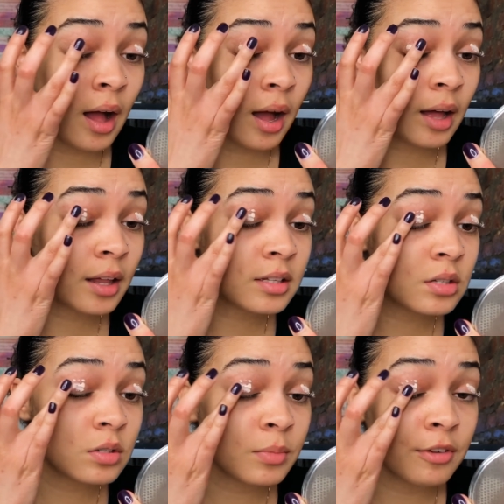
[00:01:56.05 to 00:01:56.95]
I like to
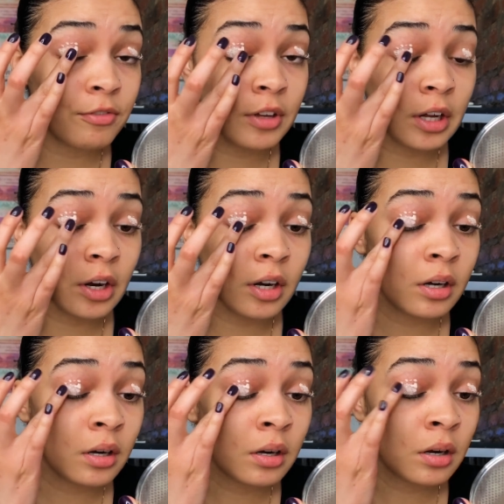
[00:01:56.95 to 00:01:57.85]
use my finger
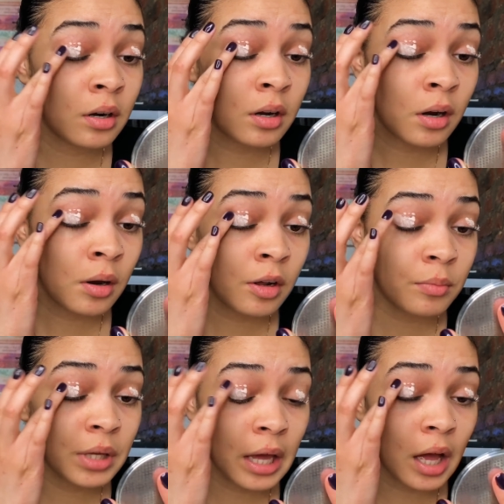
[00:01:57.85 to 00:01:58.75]

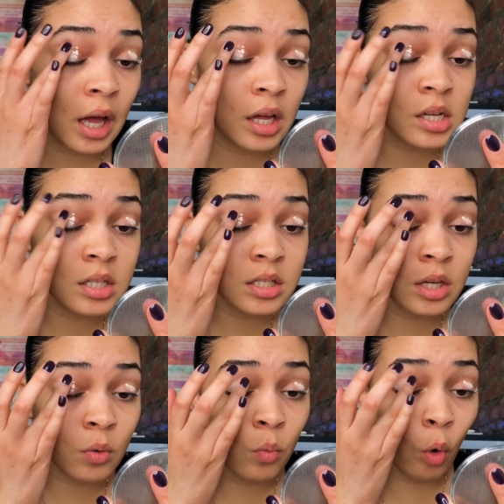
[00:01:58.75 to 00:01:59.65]
because
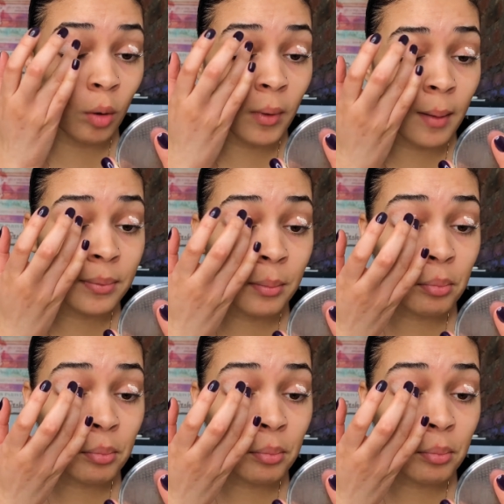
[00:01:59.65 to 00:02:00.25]
it'll warm up the